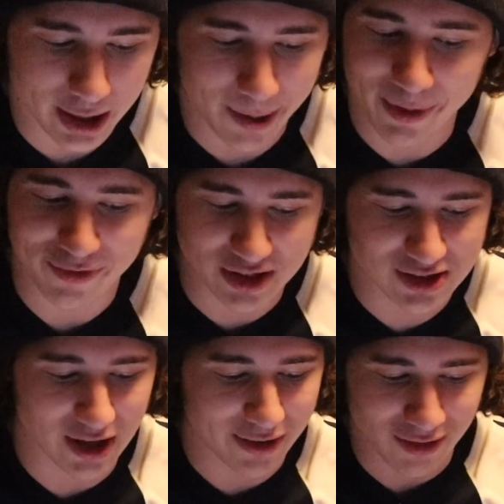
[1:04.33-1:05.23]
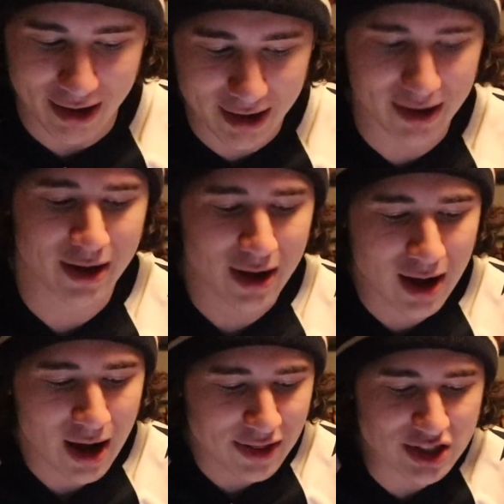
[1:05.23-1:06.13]
um, if it's done right.
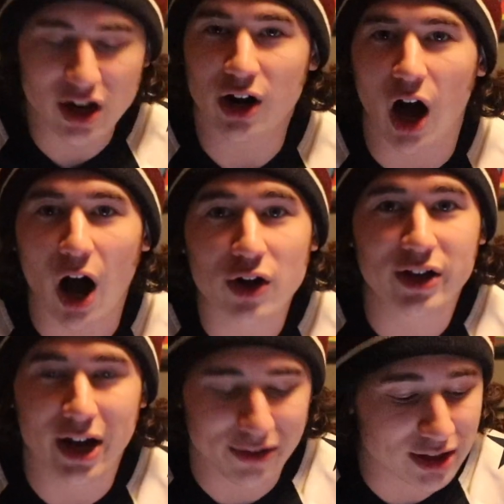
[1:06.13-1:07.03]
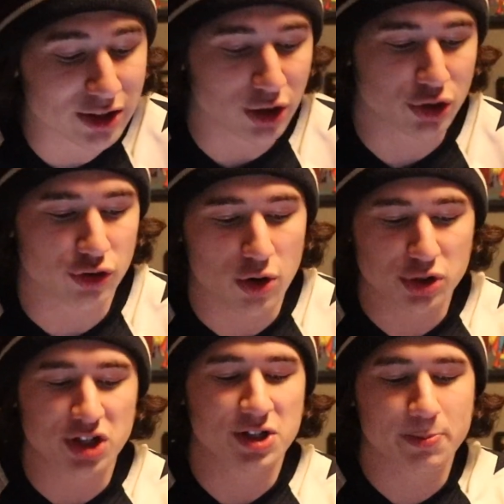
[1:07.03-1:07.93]
These aren't ugly. I don't think they're
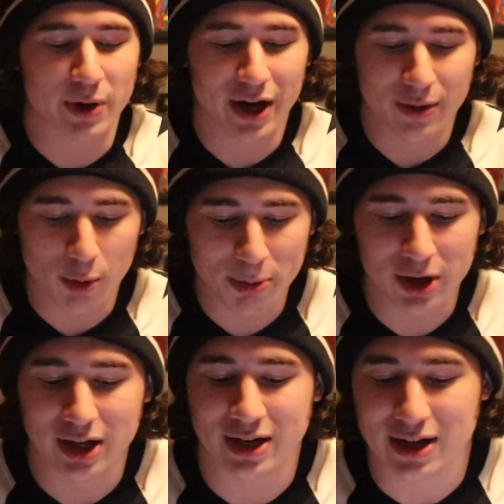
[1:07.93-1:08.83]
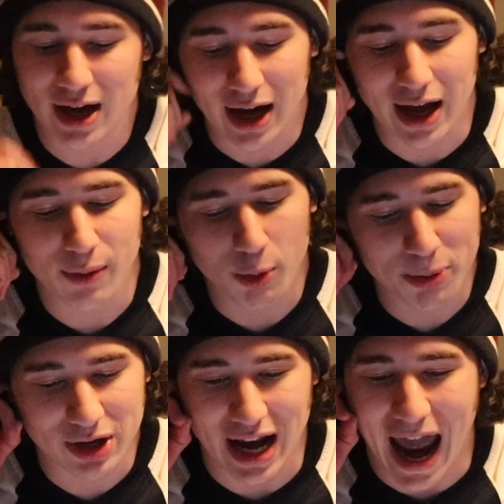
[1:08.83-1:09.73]
atrocious, but we'll put in. Uh, we'll
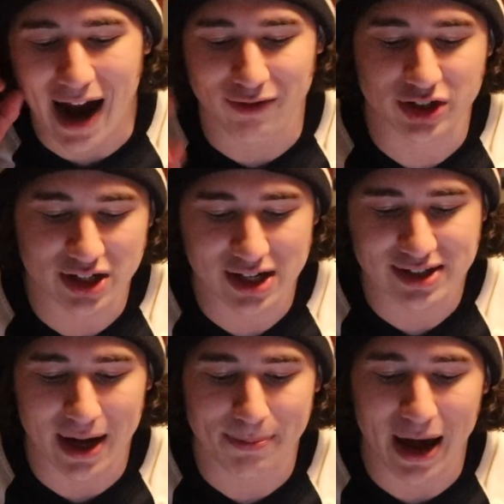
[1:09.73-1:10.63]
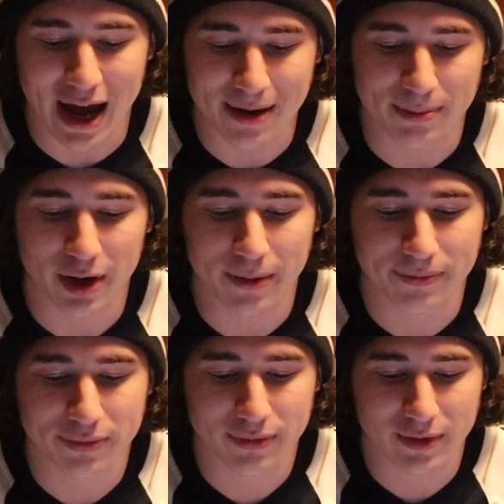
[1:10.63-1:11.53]
put an average. It's not bad, but
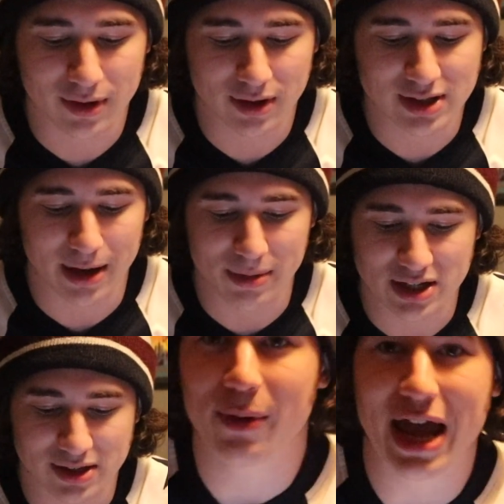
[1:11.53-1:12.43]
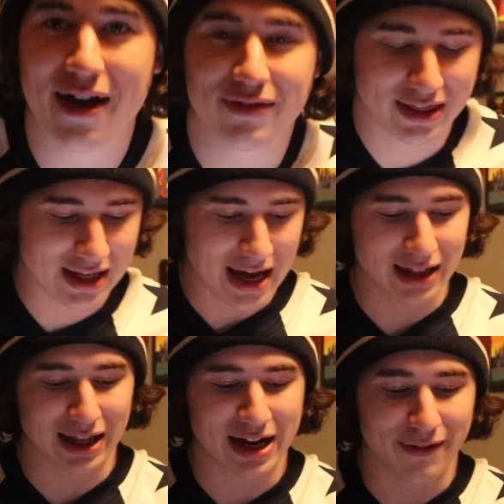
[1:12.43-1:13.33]
it's not amazing. Now we have the
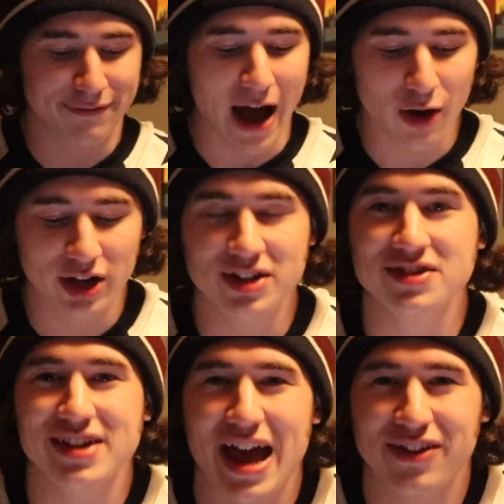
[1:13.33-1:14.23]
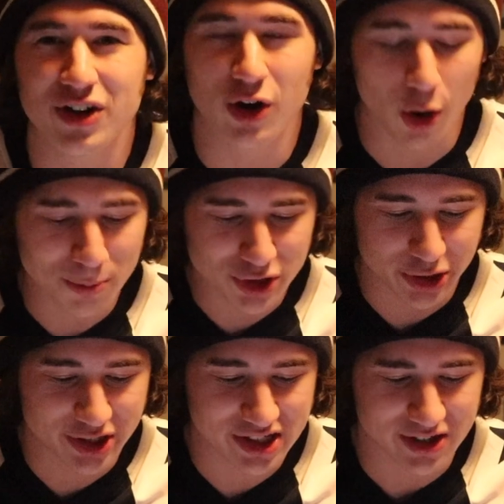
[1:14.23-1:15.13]
Atlanta Falcons, and their home
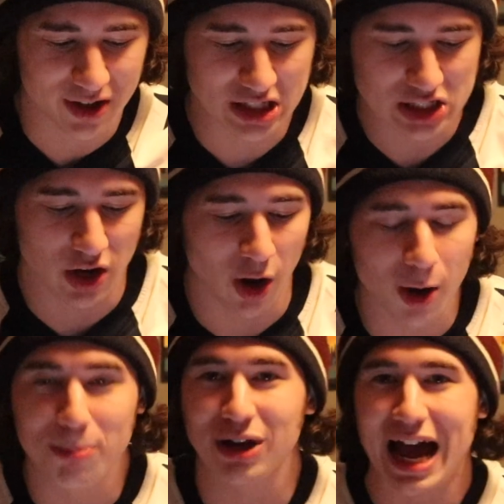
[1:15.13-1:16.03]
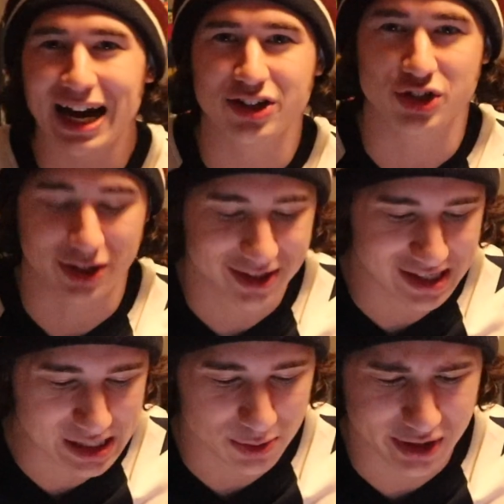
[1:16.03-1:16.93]
jerseys are these all black
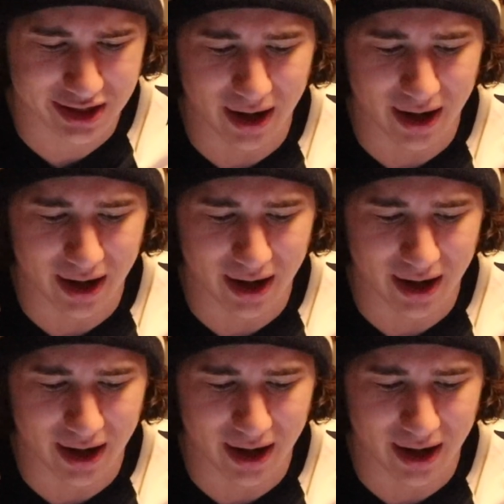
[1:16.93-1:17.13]
jerseys, which